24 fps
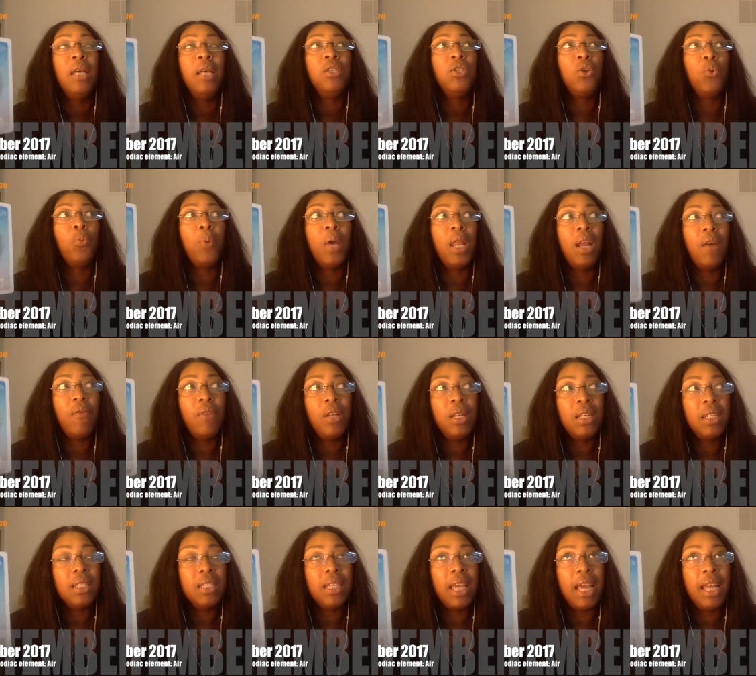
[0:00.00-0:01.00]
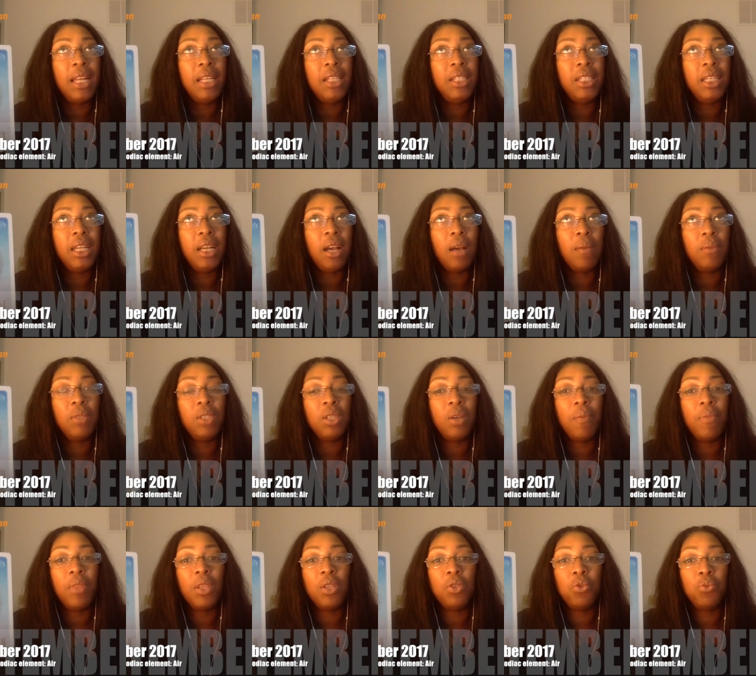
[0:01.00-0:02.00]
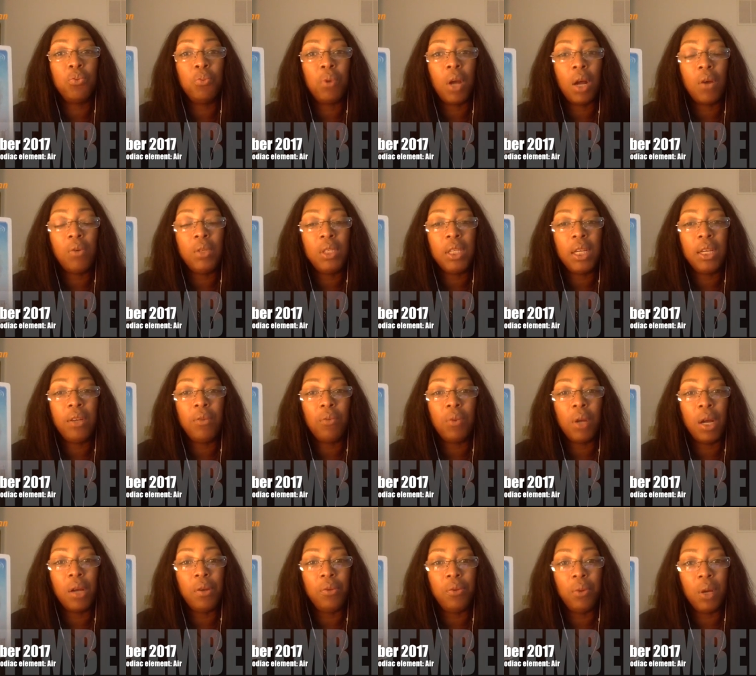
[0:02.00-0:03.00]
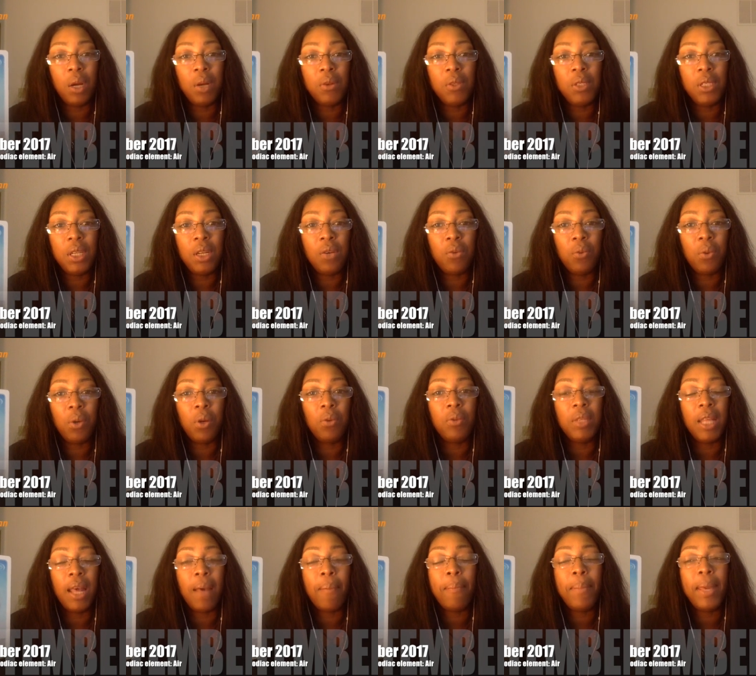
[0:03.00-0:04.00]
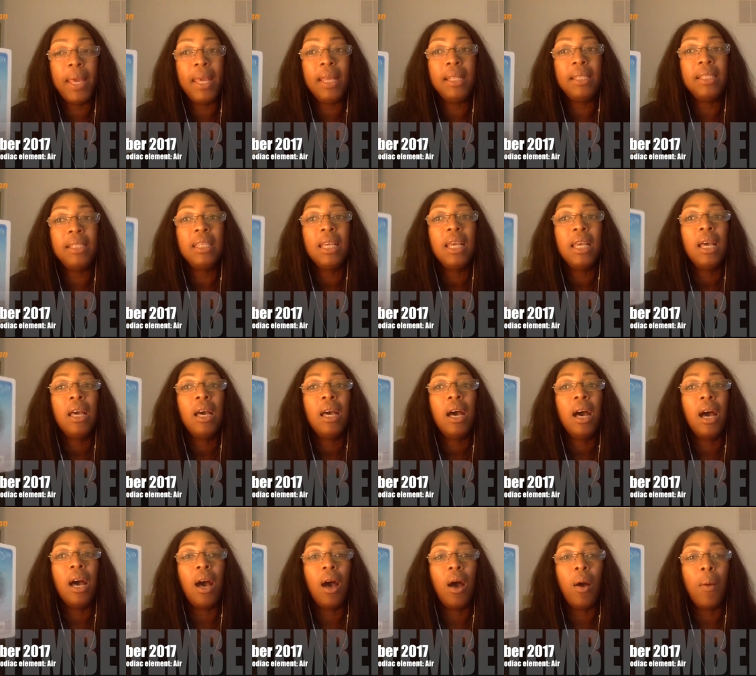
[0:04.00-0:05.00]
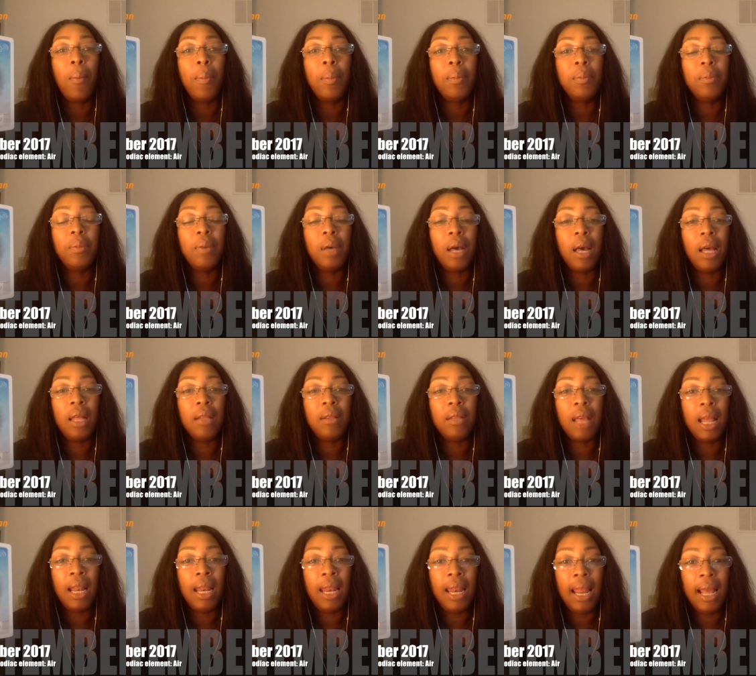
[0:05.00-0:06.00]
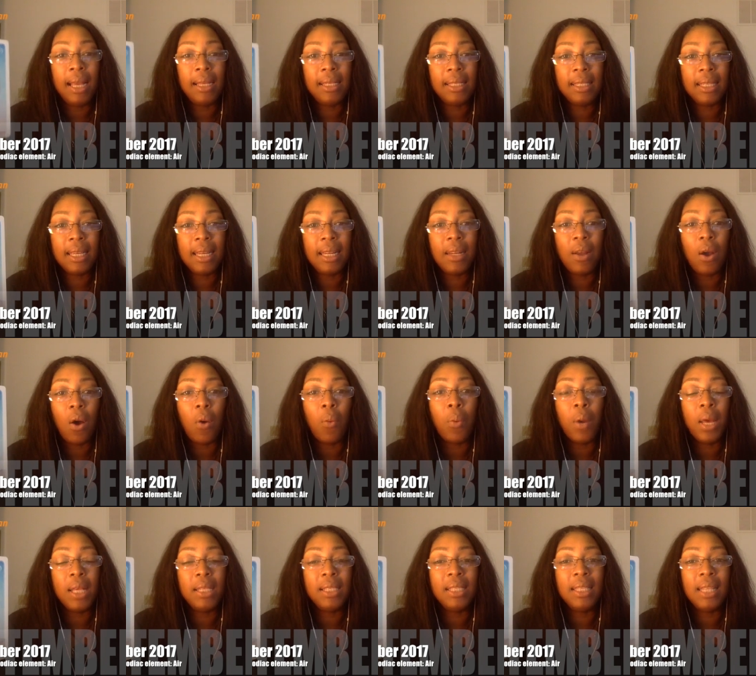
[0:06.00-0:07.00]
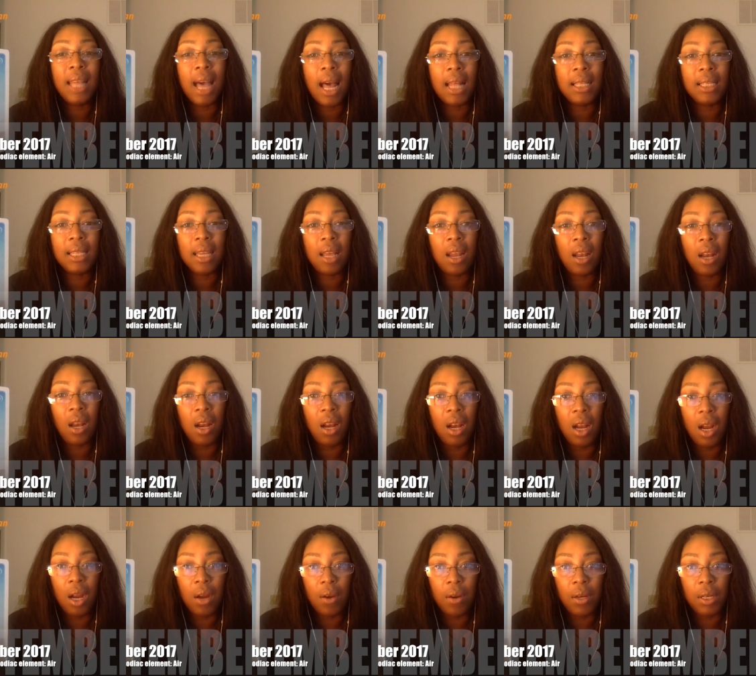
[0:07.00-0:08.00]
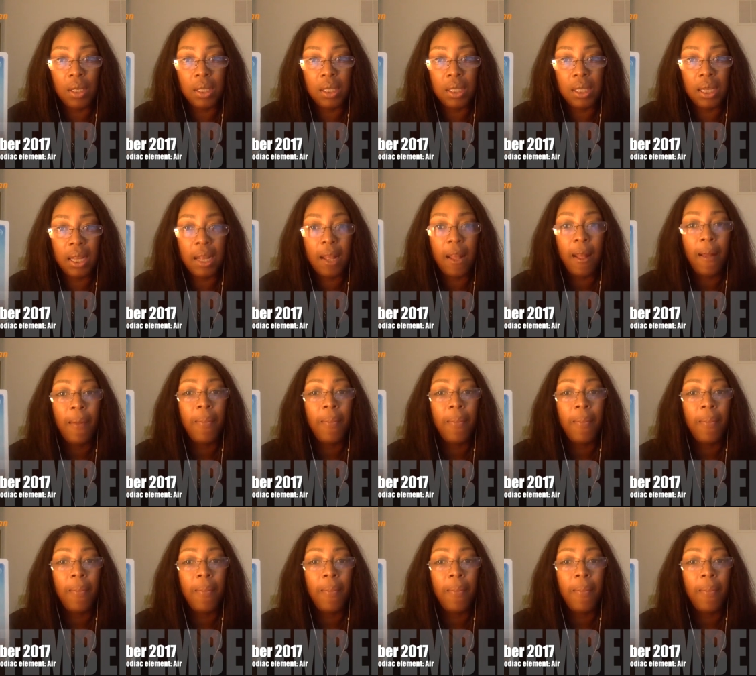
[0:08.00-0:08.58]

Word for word: So whenever this energy comes up, this round and round, round and round, that means a lesson was not learned.